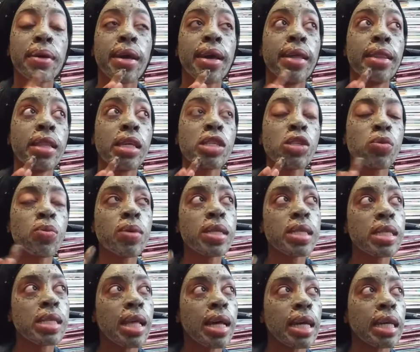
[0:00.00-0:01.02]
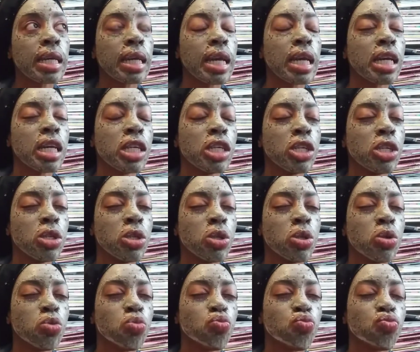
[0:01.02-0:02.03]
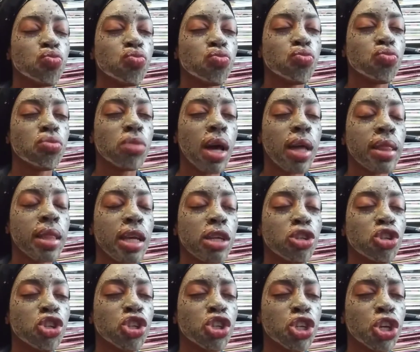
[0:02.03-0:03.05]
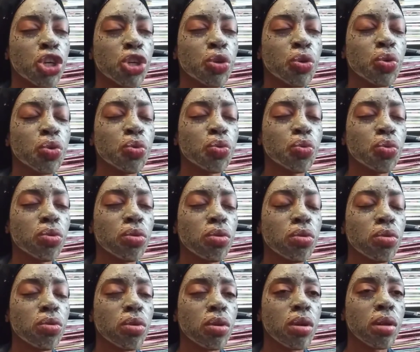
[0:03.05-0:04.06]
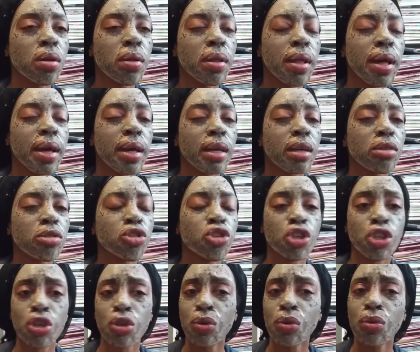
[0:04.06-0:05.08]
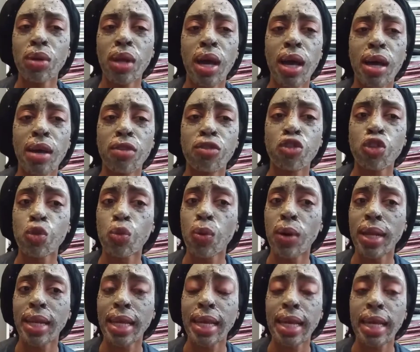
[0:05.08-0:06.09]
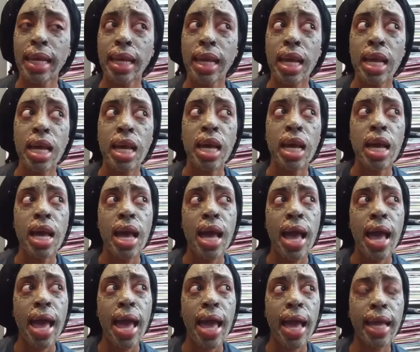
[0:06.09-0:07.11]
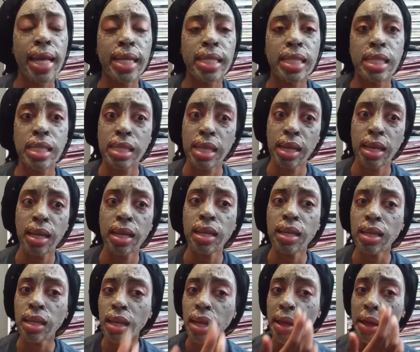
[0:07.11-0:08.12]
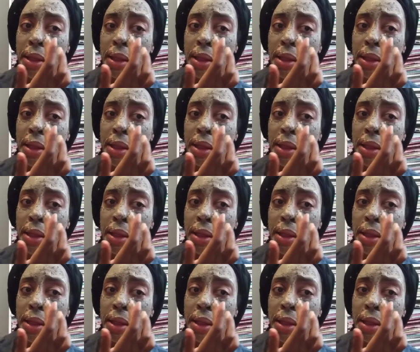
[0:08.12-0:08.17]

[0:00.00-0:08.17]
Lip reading: And this was like in, I think June of 2018.